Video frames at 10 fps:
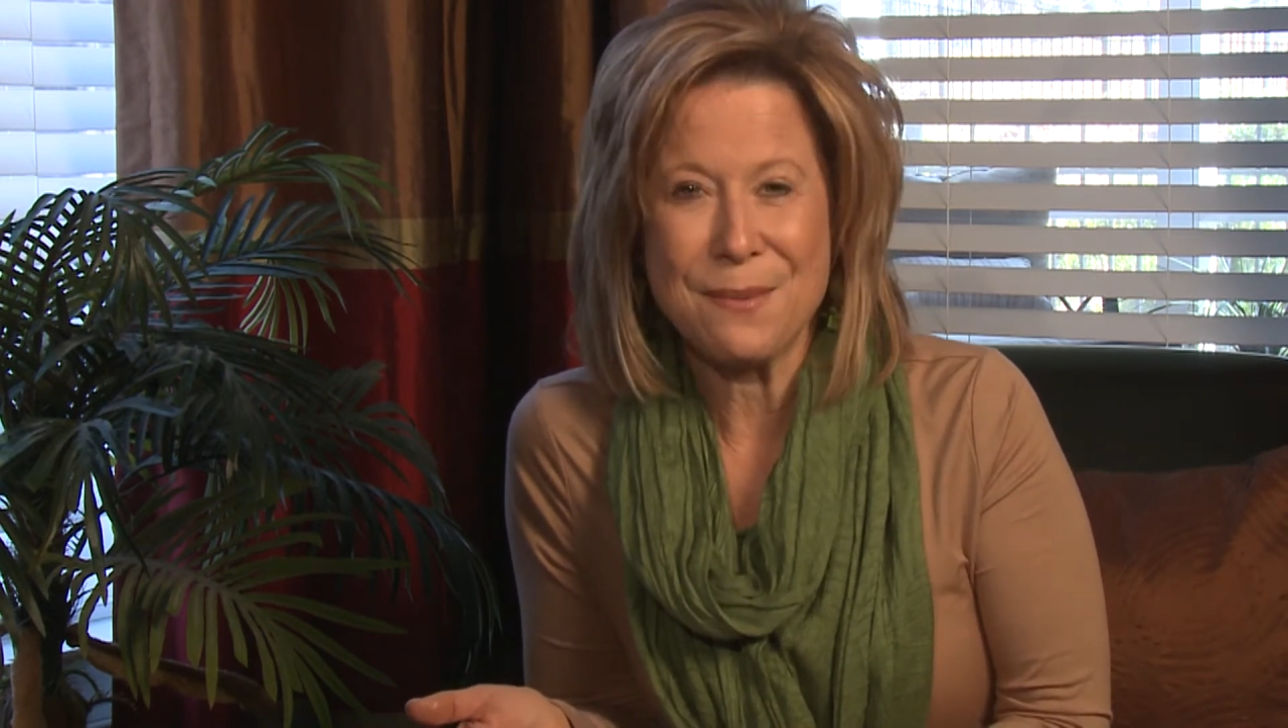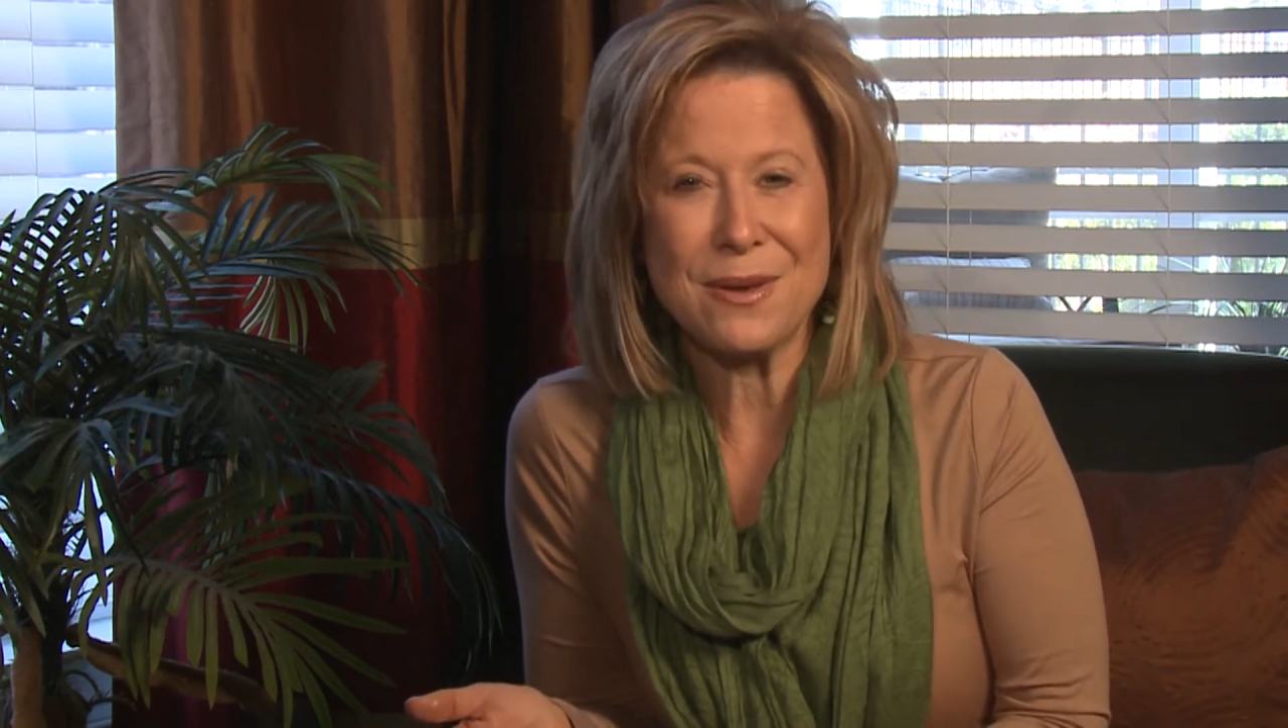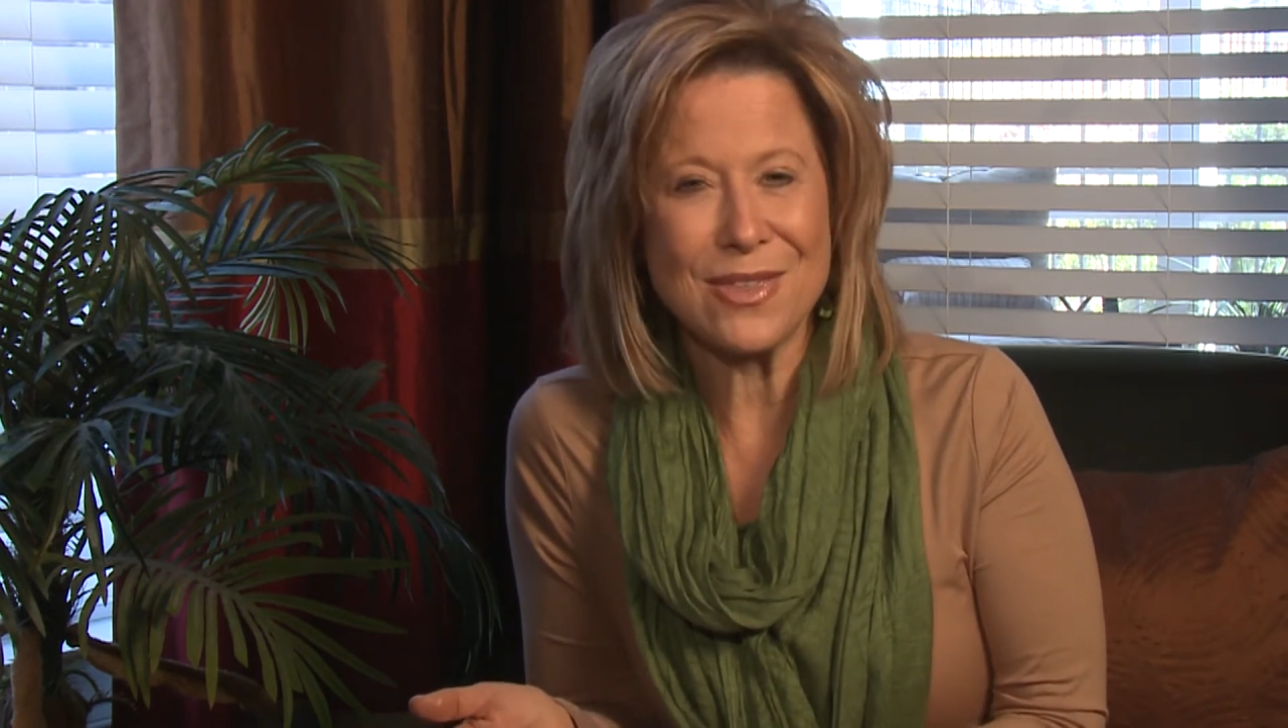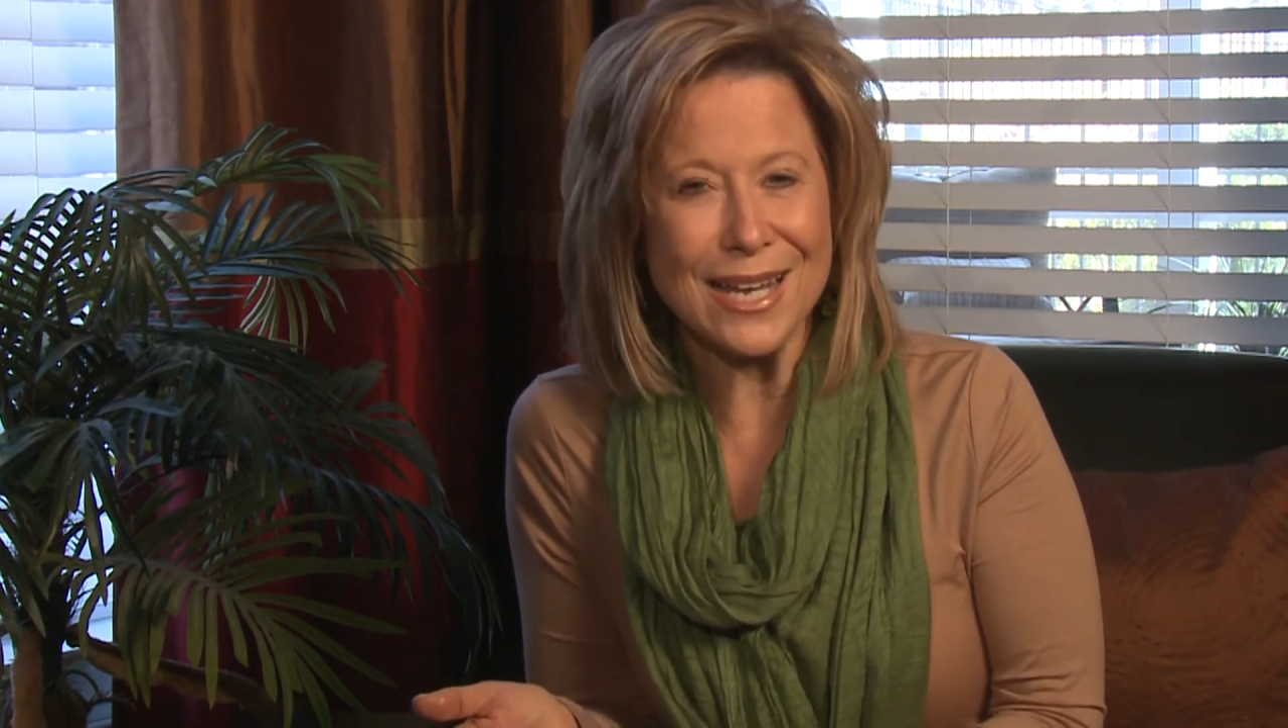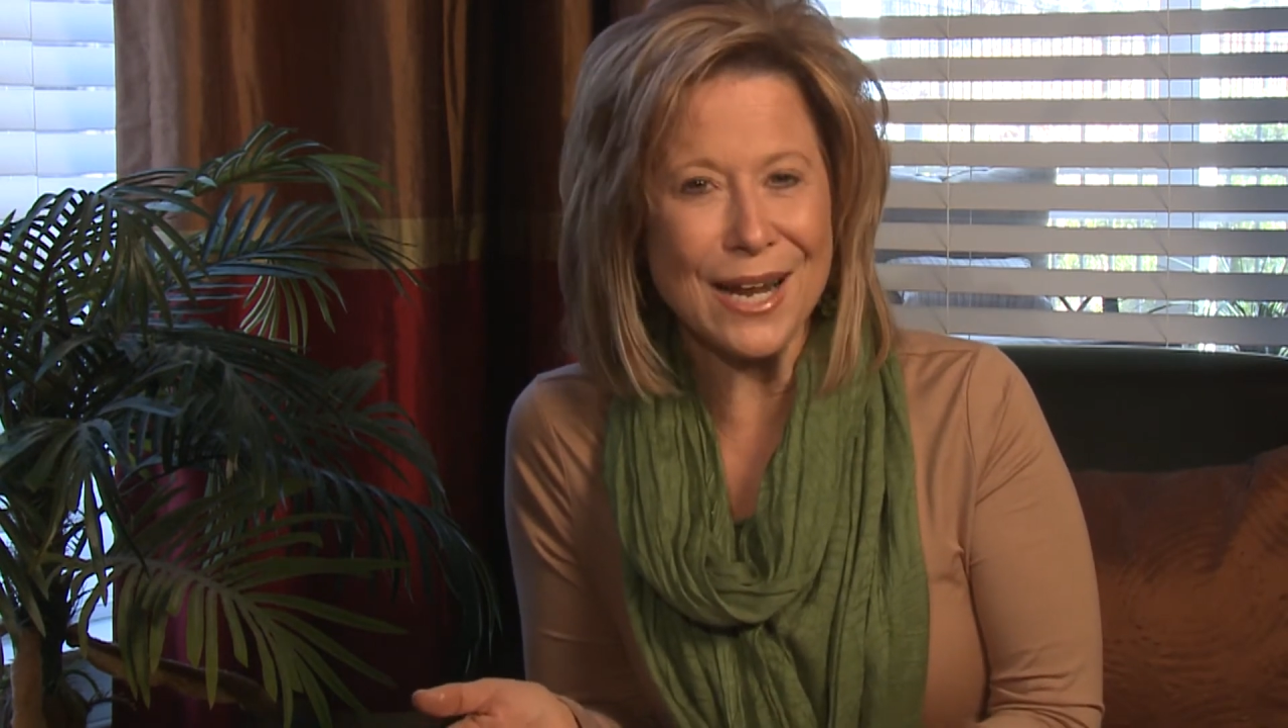
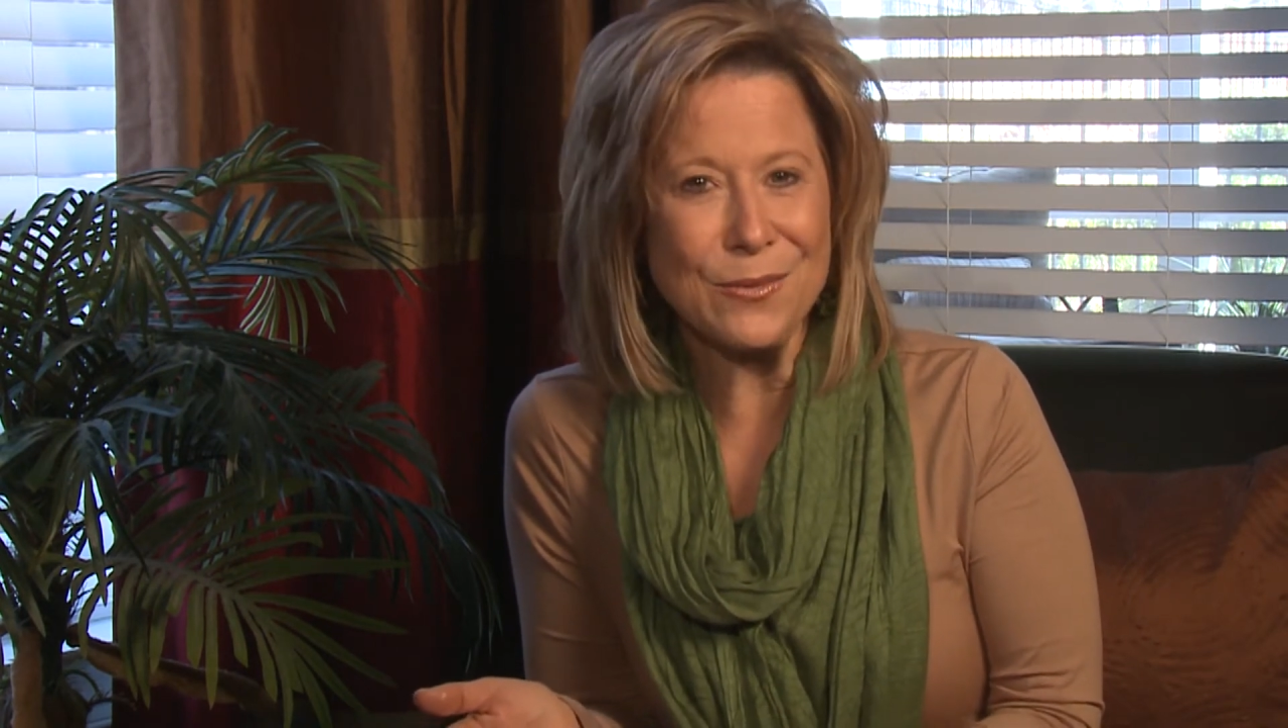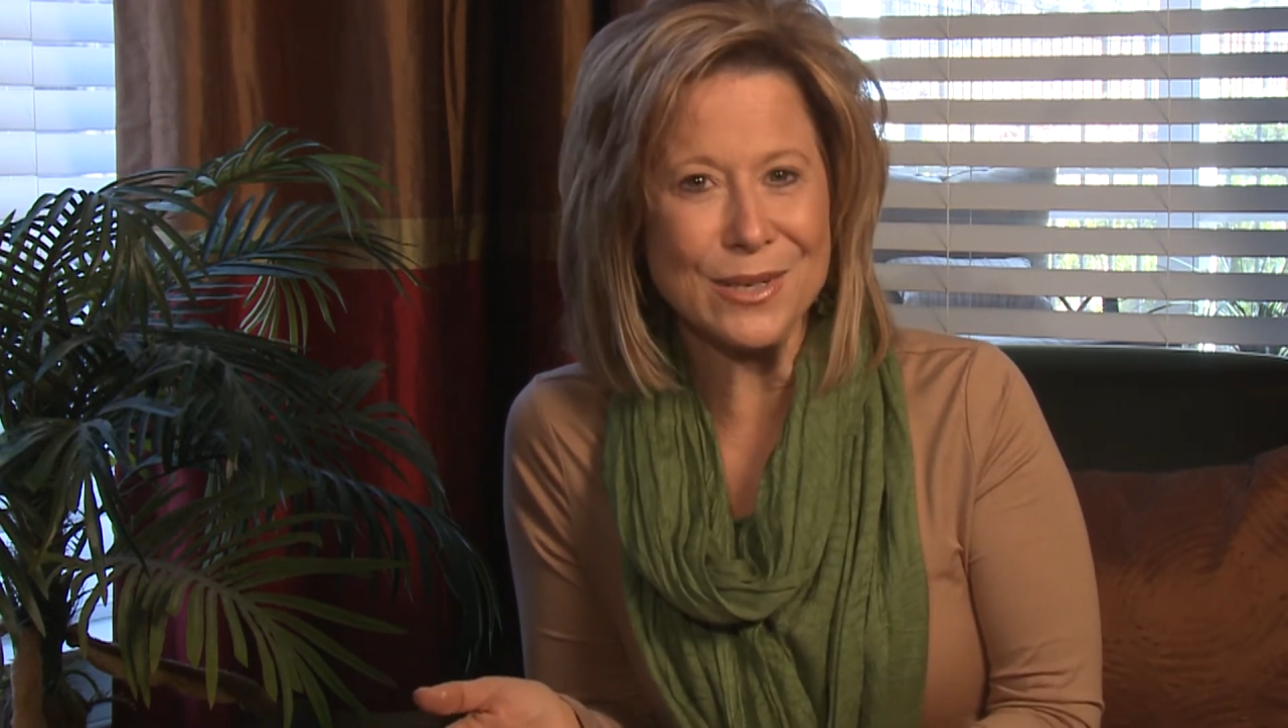But then I